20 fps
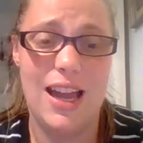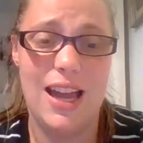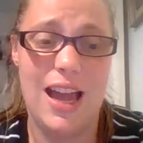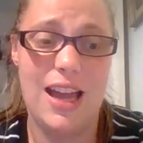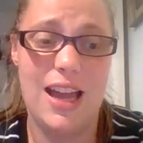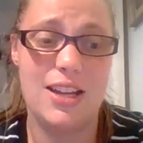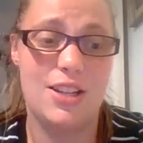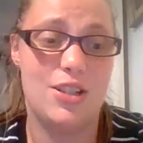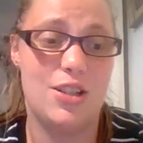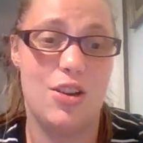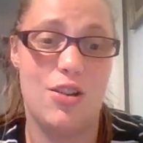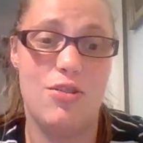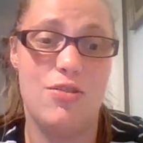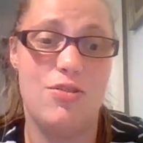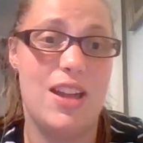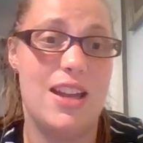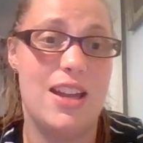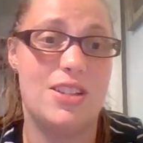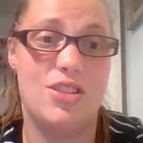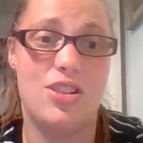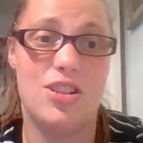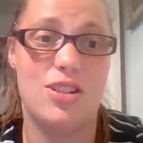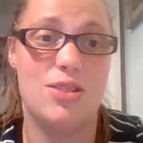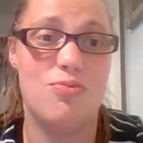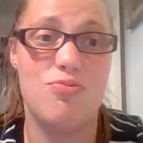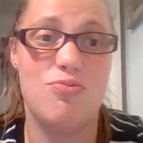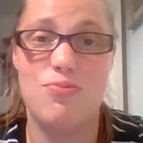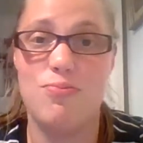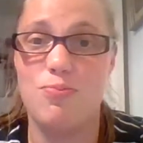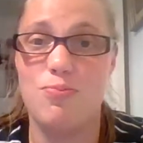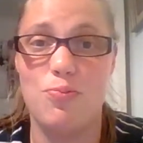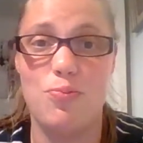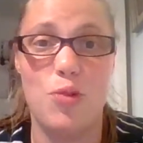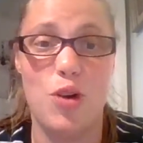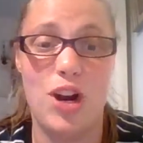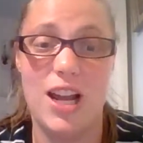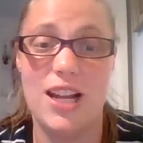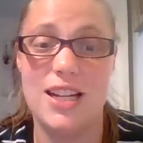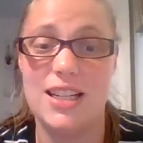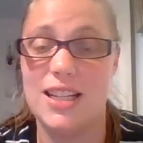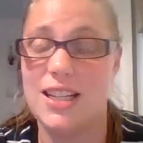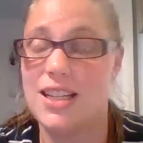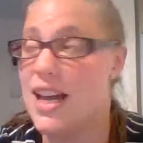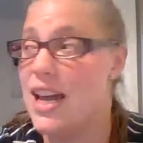And so that's just what I did.